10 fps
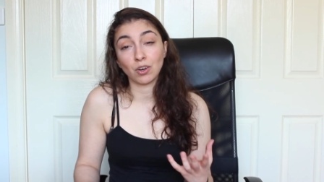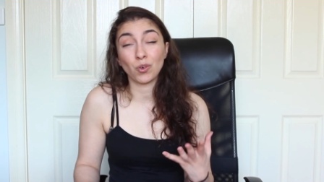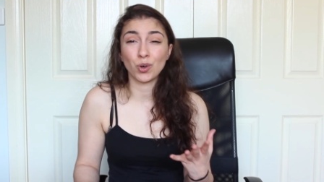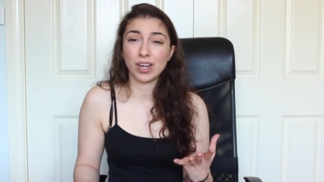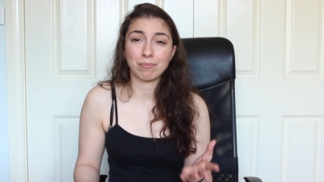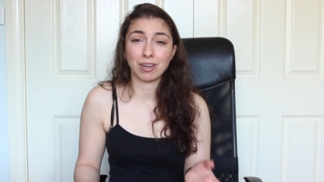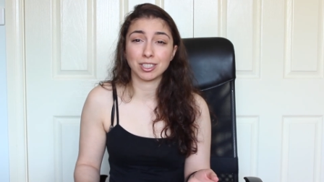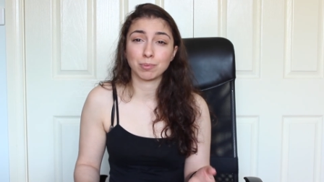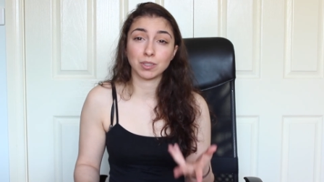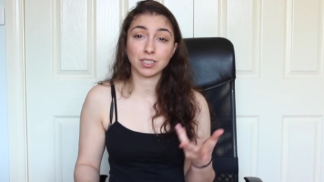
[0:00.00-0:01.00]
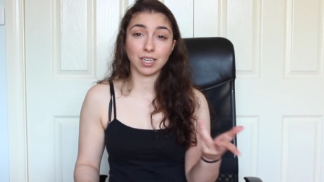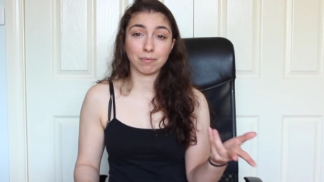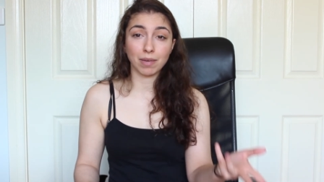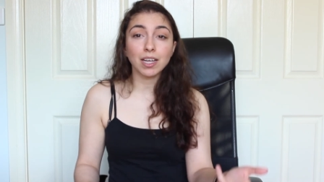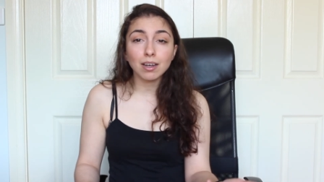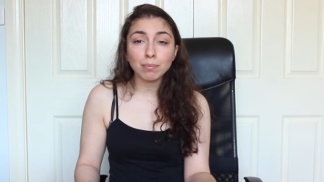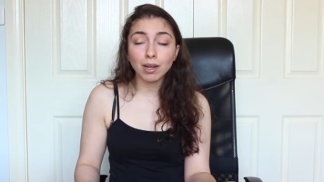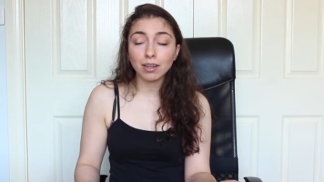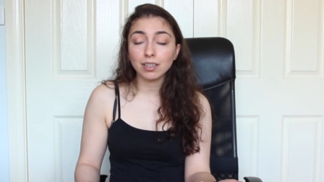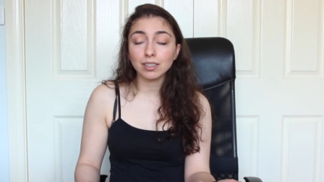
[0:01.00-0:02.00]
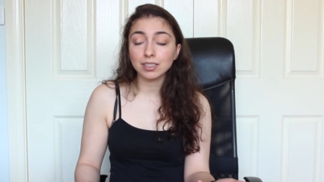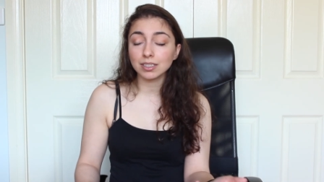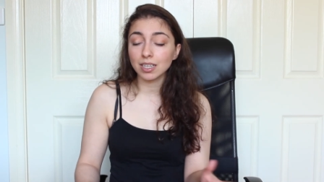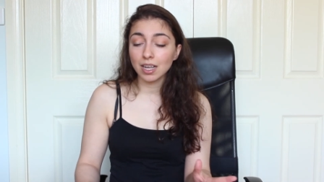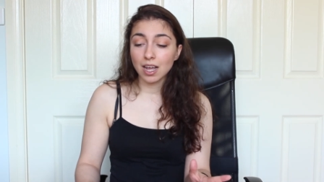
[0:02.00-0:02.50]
or am I supposed to get a makeup artist.